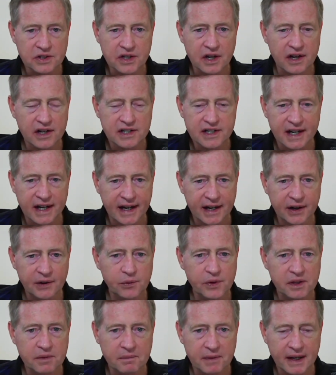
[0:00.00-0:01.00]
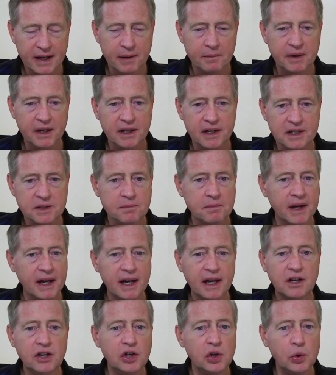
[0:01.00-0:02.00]
God is angry with man because
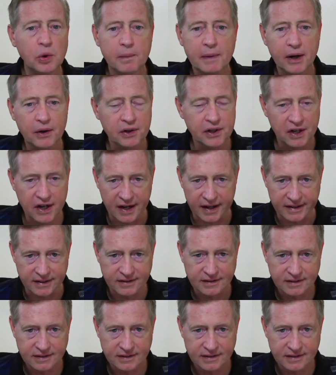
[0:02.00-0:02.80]
man knew about God.